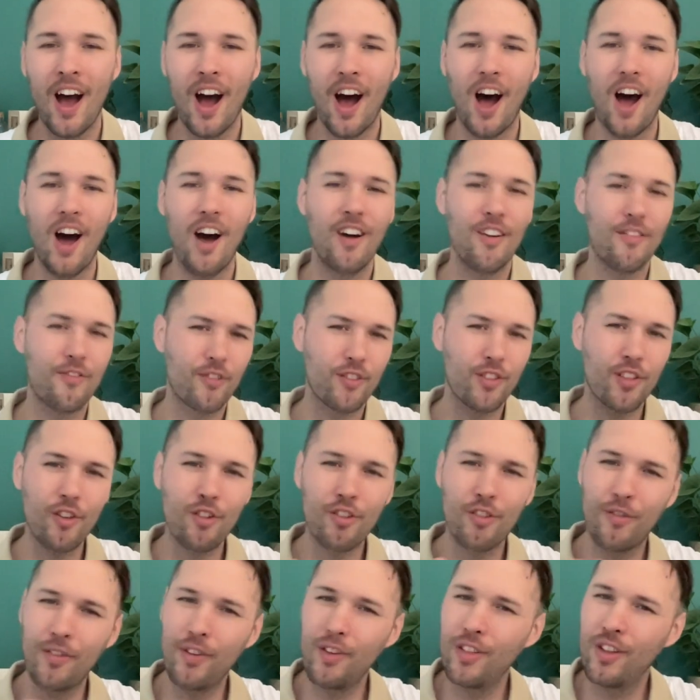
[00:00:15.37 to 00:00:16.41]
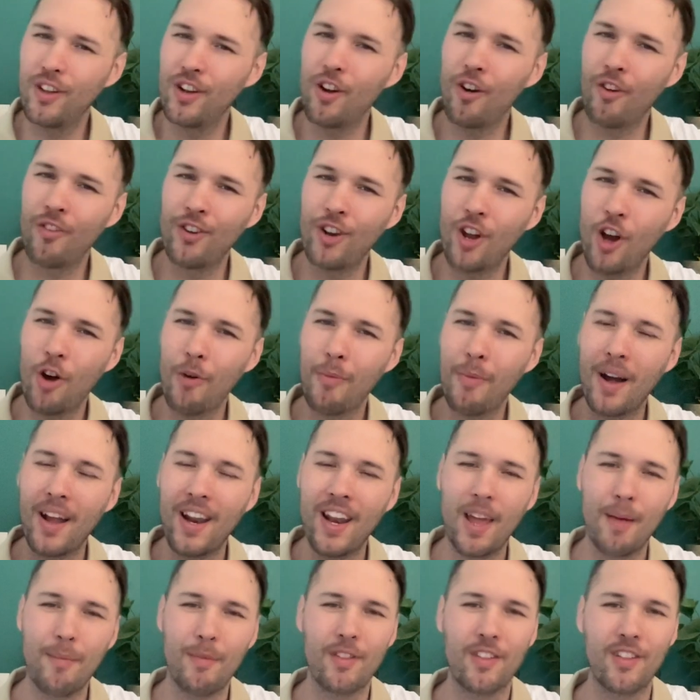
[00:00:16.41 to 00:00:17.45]
For those of you that don't know, my
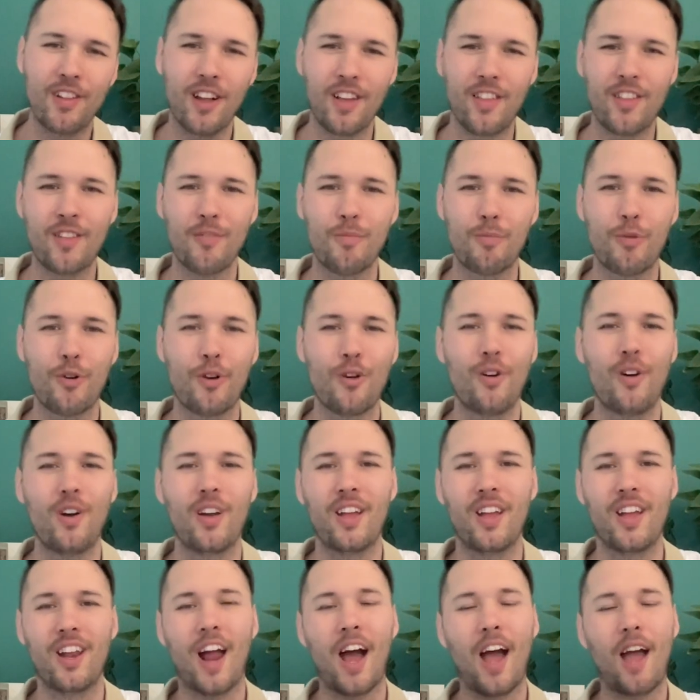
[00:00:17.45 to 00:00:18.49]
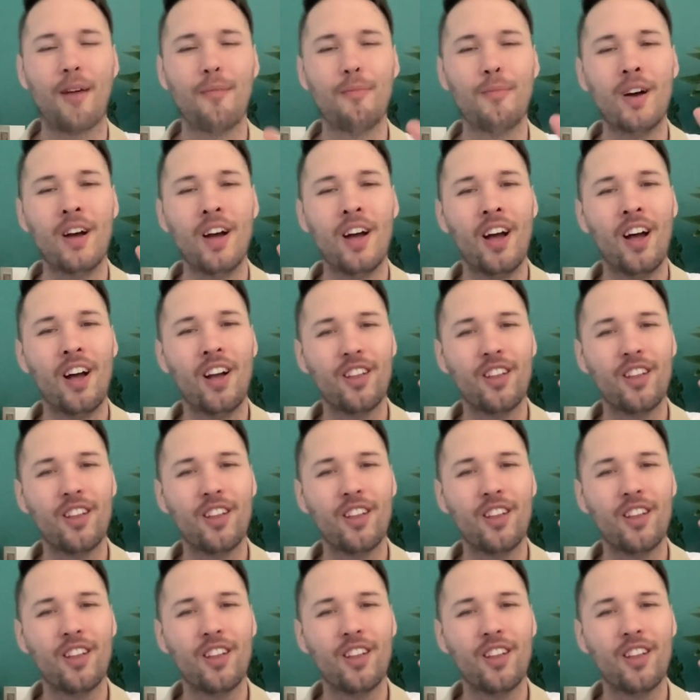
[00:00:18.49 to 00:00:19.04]
name is Dustin Pruett, and I am